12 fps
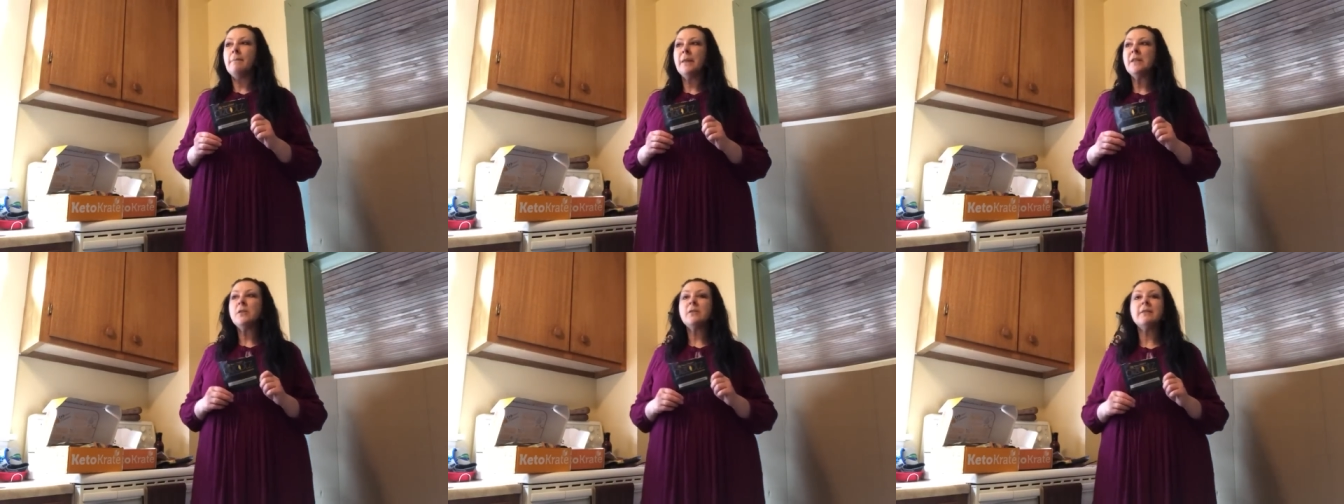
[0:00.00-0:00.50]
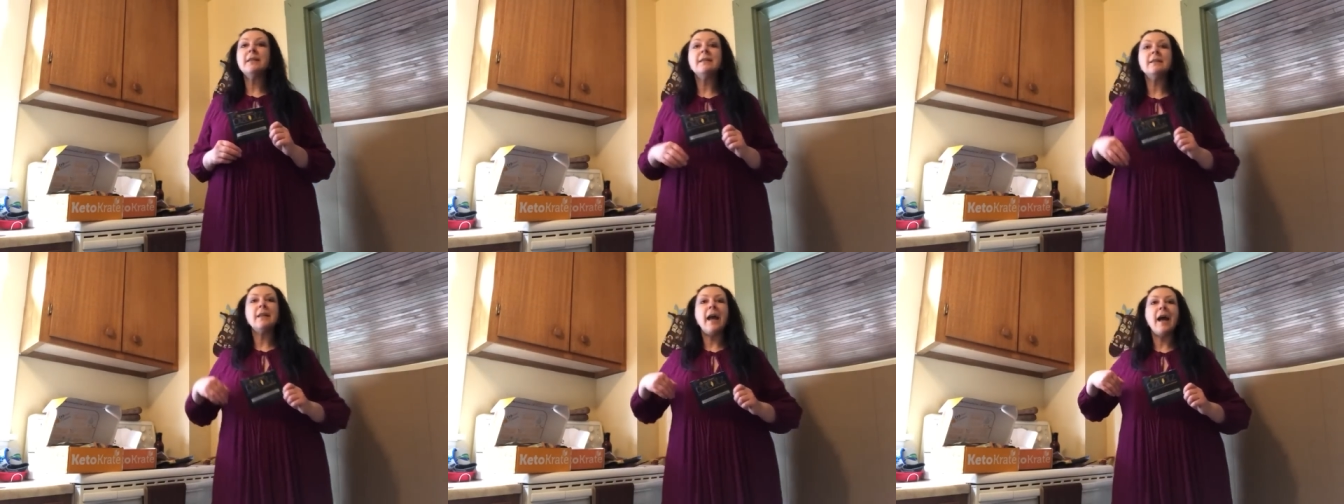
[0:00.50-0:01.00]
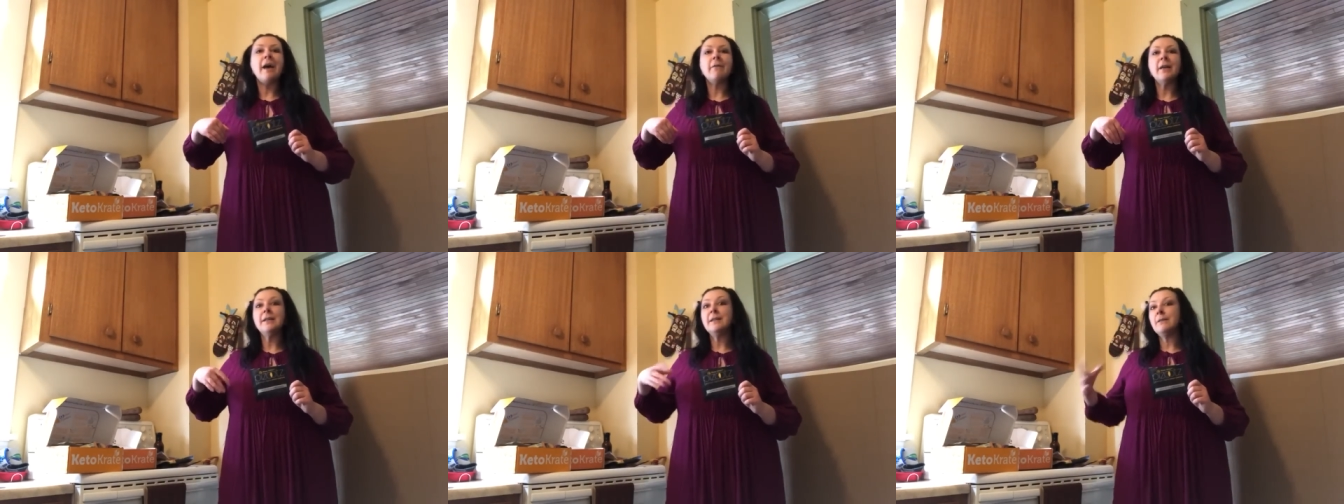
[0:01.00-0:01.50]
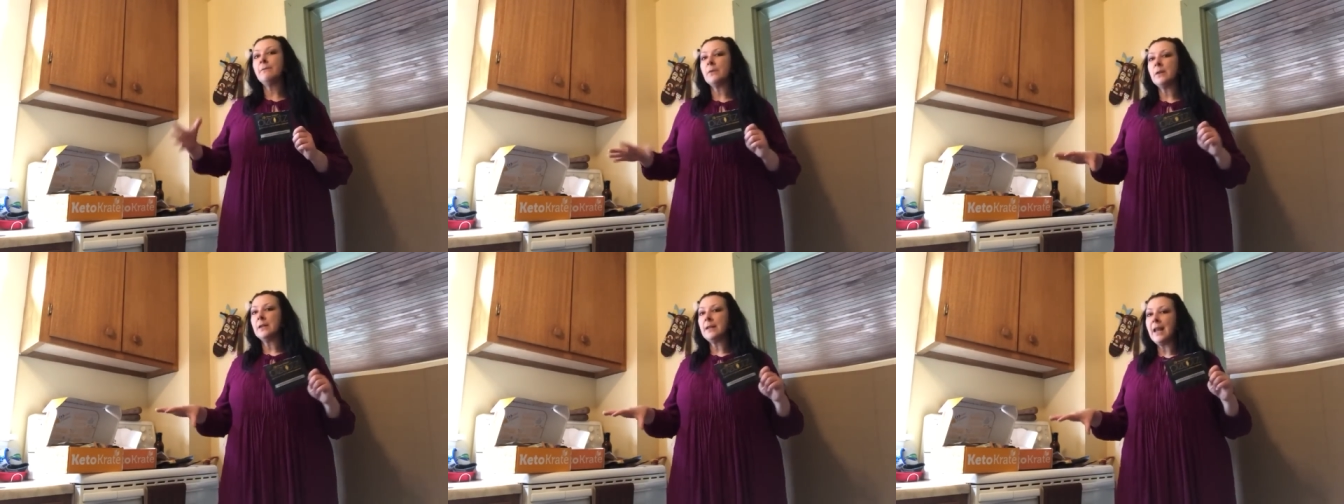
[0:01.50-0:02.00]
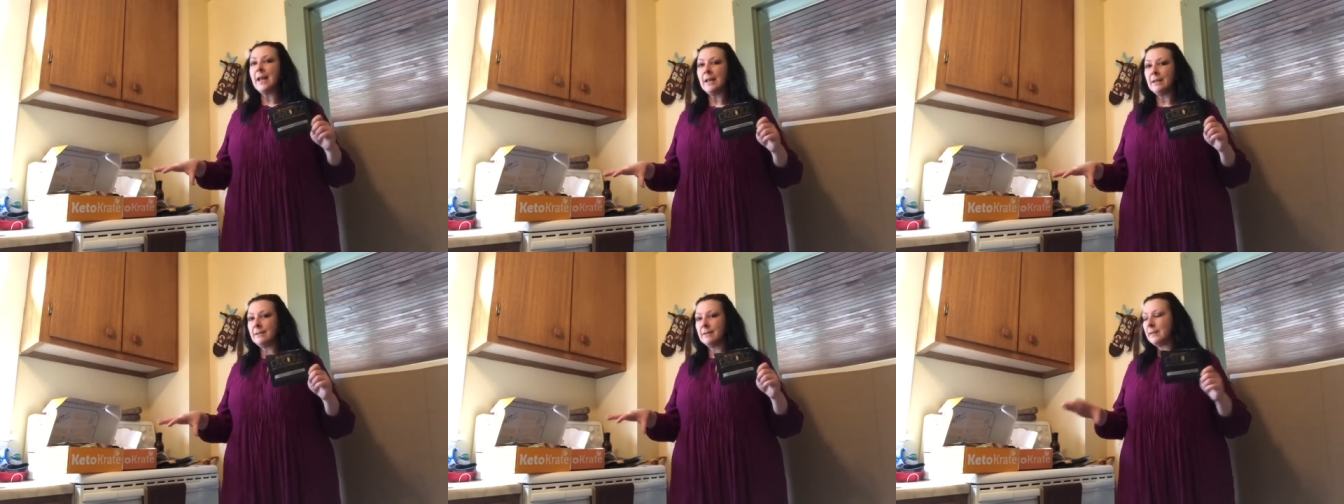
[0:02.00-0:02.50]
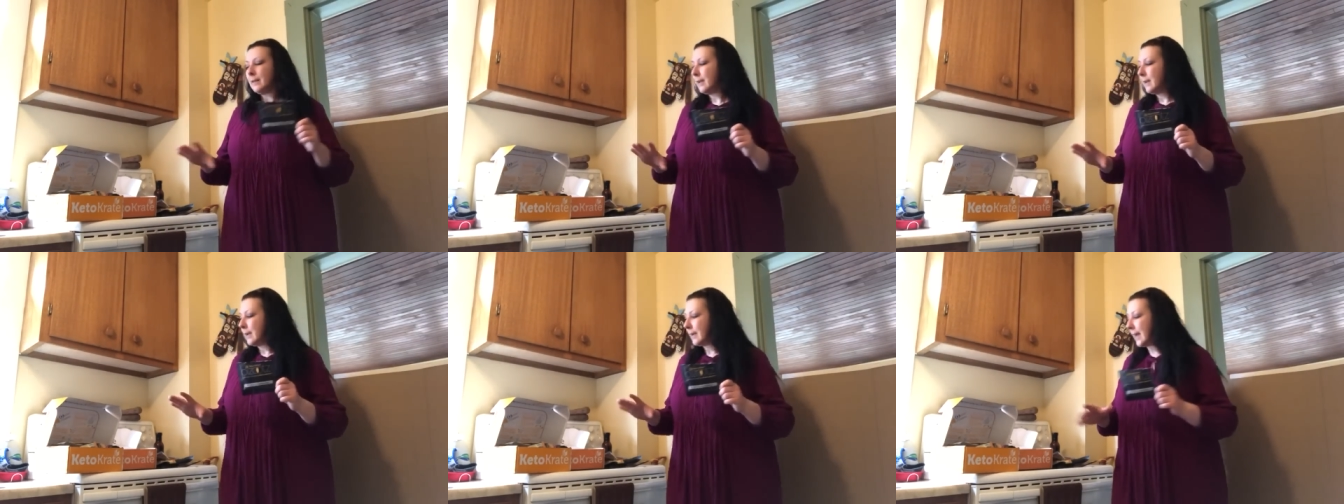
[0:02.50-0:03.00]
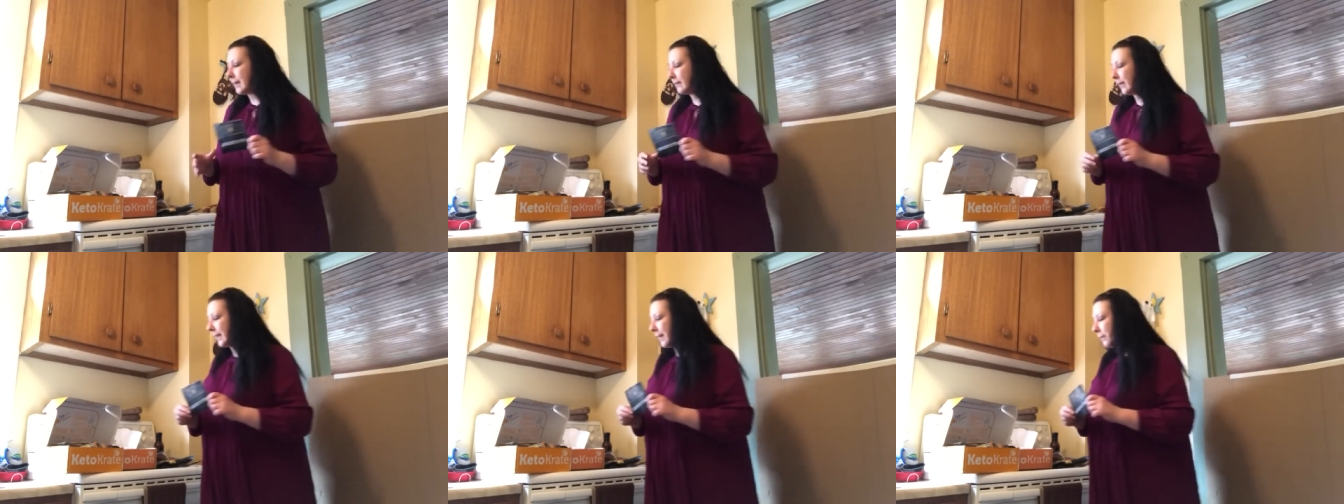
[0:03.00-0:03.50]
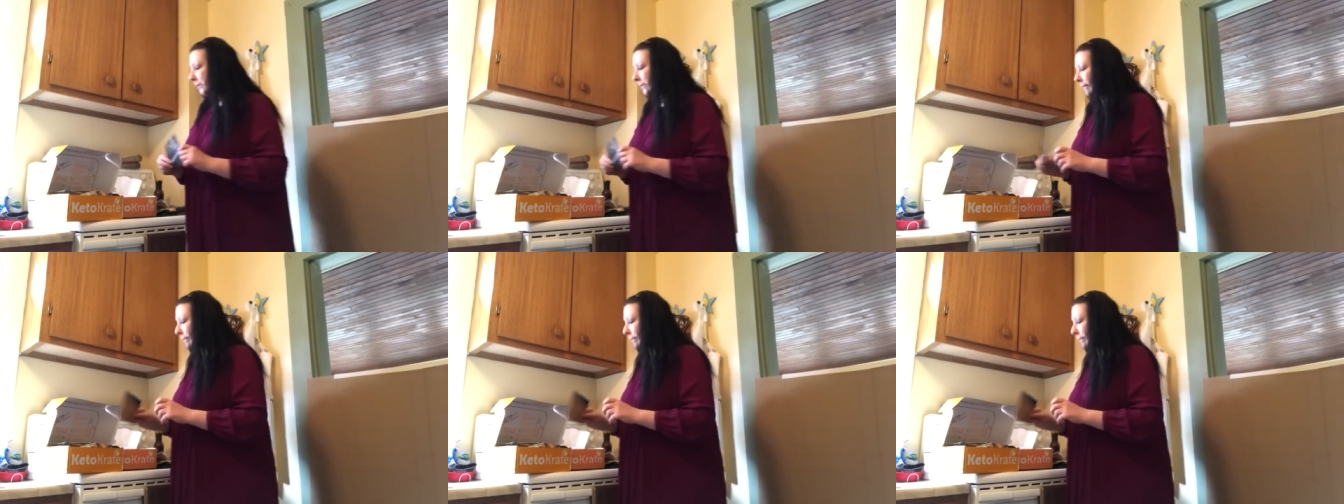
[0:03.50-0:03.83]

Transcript: They just didn't have a different taste, kind of like I was